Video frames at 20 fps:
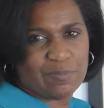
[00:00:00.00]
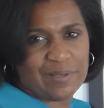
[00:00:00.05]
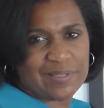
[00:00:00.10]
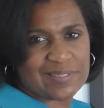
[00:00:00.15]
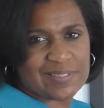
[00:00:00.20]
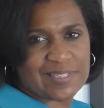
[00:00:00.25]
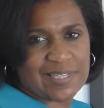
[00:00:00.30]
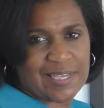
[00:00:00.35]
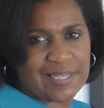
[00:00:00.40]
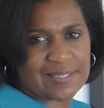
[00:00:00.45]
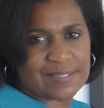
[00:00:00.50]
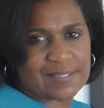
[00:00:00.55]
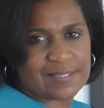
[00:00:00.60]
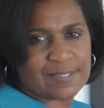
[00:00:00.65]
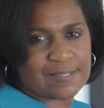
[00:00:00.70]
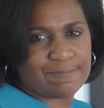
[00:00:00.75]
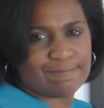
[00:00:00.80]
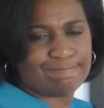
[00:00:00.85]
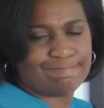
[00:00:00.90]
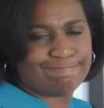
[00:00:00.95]
by
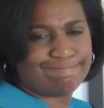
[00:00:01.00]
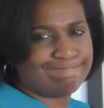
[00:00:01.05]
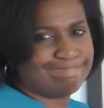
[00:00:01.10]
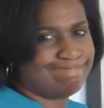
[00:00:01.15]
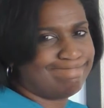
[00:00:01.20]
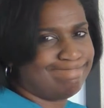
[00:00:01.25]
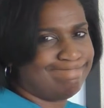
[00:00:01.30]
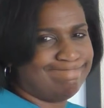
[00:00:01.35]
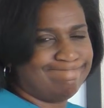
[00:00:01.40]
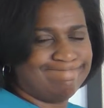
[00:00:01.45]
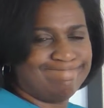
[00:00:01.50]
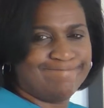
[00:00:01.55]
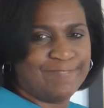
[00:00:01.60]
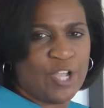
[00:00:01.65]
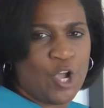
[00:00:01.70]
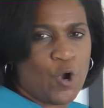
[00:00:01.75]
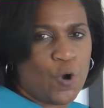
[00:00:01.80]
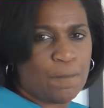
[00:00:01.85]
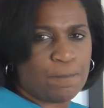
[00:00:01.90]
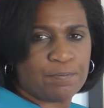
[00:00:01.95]
6?
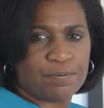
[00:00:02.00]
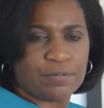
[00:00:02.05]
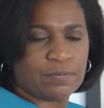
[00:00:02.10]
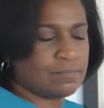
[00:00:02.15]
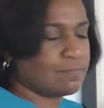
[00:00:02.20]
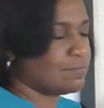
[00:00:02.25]
Nope.